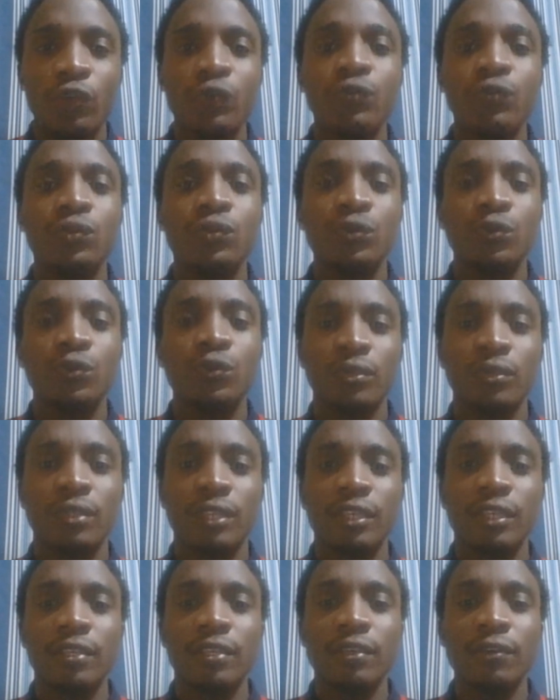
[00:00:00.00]
use you.
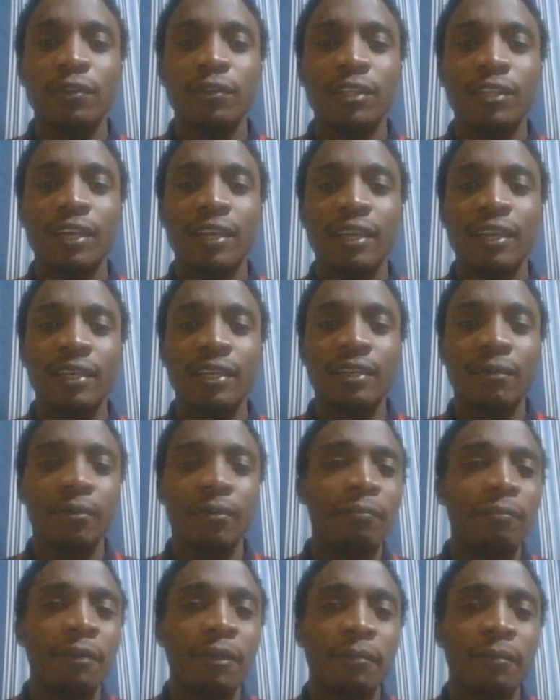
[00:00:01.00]
They're like,
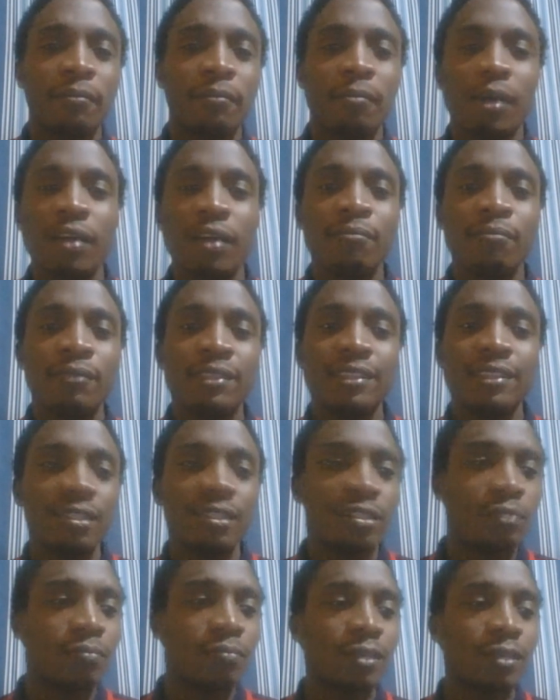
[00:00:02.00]
they buy me
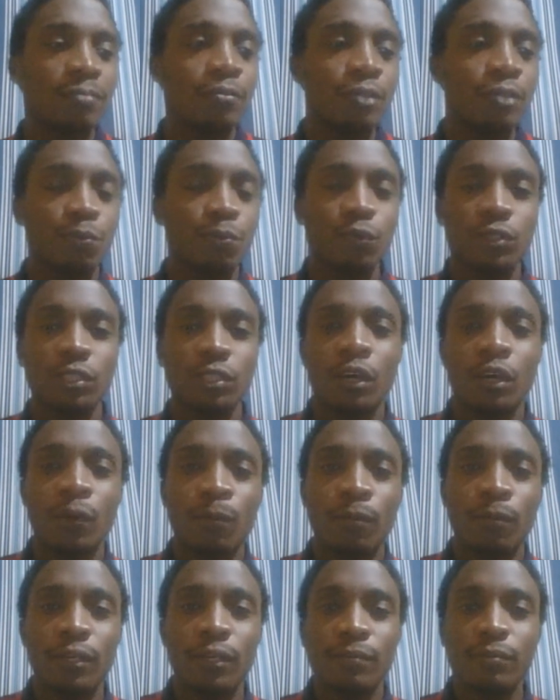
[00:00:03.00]
this, buy me
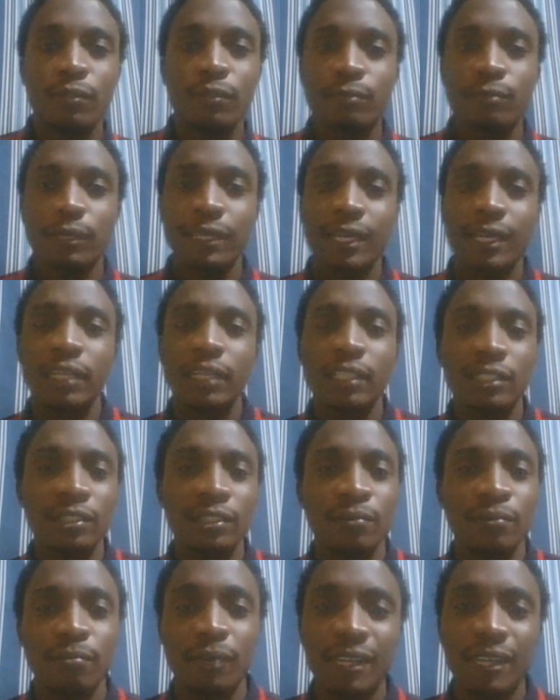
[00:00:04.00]
smocha, buy me
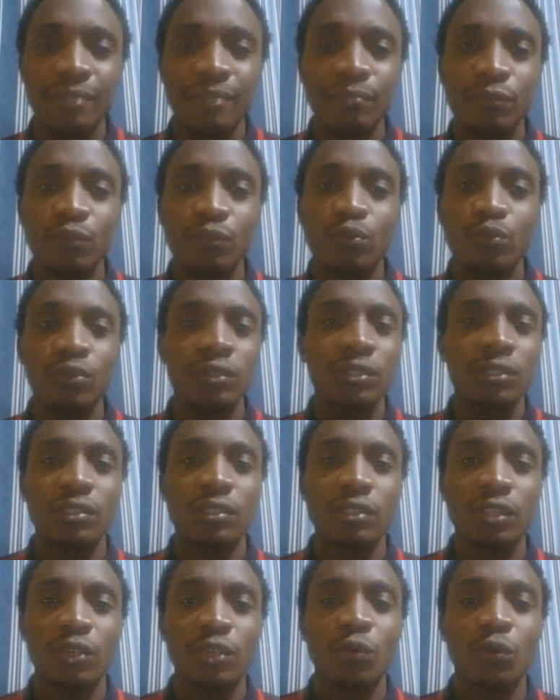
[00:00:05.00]
mayai, buy me
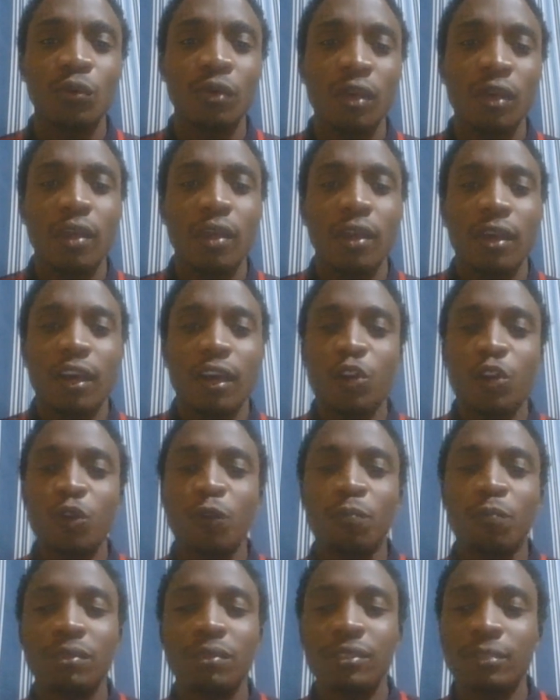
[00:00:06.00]
juice. You know, can
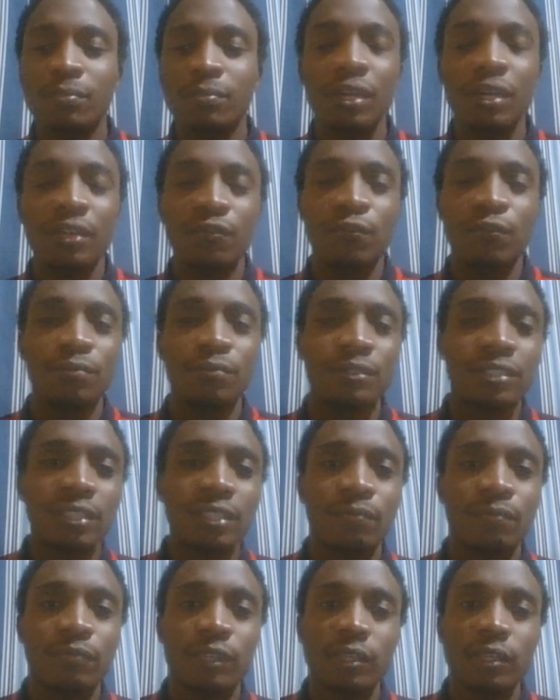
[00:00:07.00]
you please buy for me
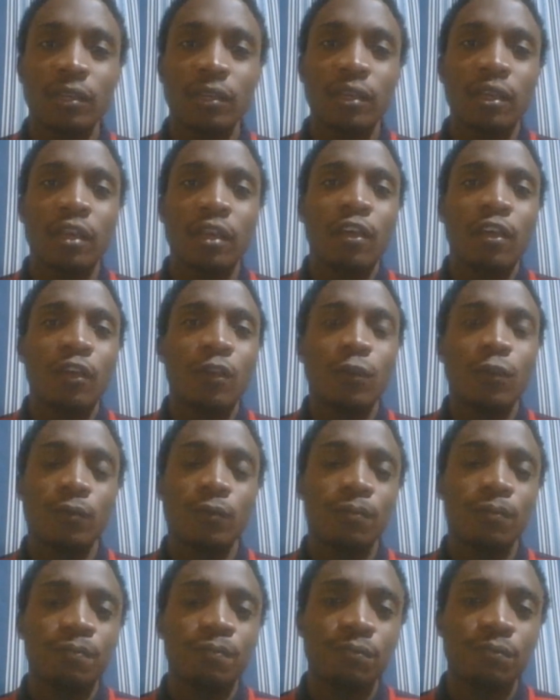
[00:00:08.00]
something?
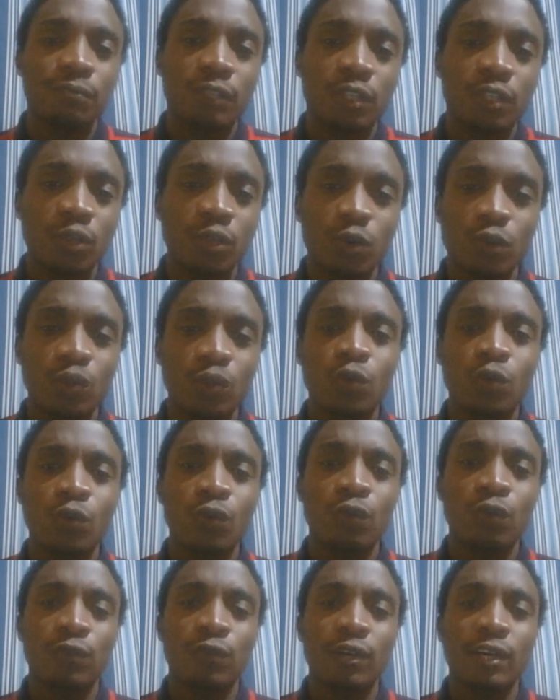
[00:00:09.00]
No, don't
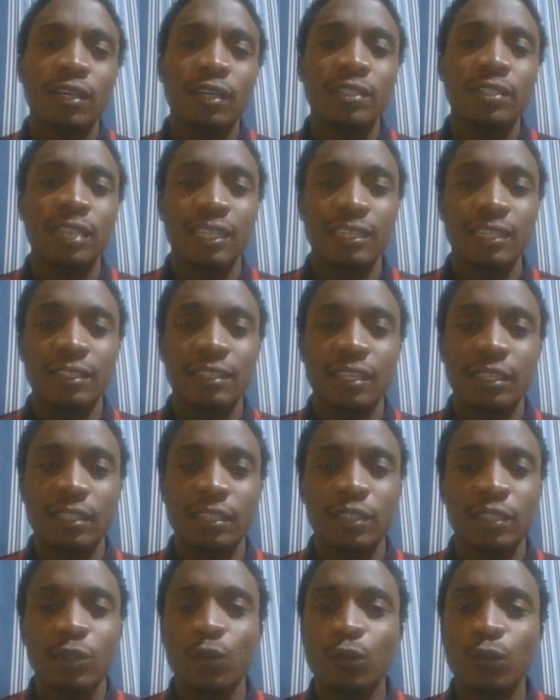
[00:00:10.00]
go for girls like
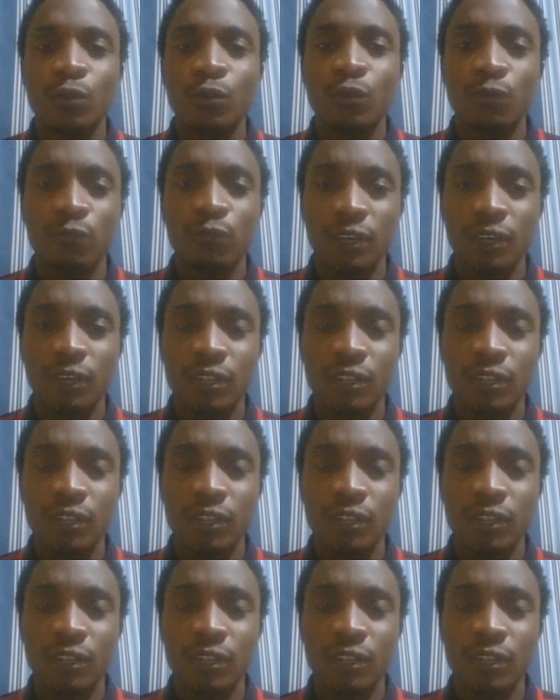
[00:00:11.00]
that. Don't go for